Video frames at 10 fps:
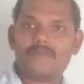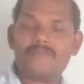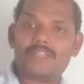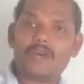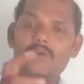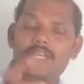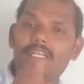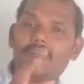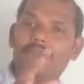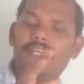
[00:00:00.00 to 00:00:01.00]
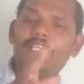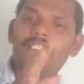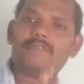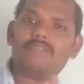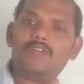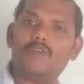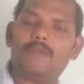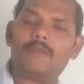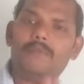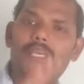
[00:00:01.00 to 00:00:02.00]
Without interference of the
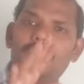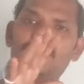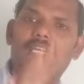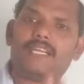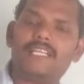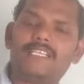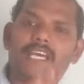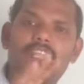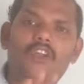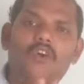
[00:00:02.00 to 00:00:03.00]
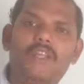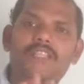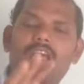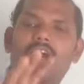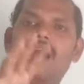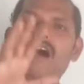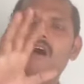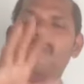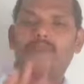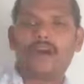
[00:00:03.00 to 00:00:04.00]
human beings, the trees are grown in the
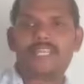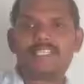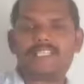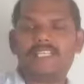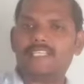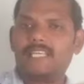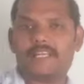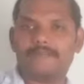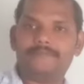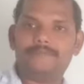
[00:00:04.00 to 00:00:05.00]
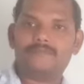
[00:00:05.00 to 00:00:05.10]
forest region.